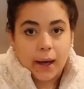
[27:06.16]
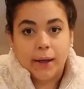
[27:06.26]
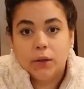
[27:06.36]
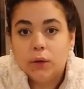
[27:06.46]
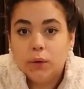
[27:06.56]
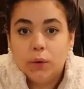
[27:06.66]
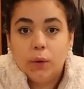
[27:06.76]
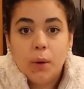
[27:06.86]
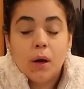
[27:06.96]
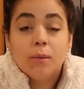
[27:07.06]
I
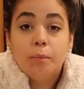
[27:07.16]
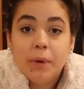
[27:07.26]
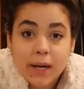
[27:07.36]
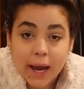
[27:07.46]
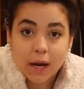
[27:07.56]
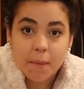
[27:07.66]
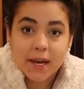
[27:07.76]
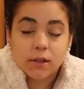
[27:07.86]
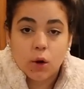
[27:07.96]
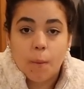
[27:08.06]
do banana
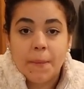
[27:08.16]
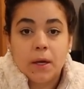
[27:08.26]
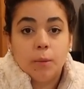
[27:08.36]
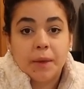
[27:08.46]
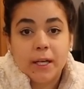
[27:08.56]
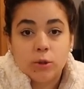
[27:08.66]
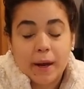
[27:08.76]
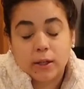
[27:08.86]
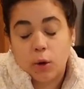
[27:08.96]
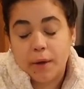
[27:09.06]
baked oatmeal, peach
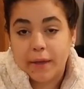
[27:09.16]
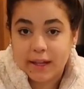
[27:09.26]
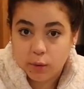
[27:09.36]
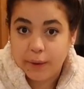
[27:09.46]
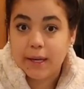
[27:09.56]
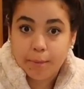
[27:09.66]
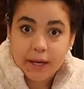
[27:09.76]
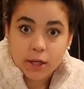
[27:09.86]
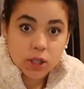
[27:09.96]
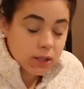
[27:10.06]
baked oatmeal. That's what we did,
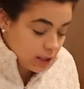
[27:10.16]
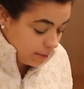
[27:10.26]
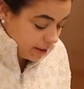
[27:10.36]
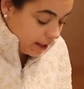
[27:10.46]
peach cinnamon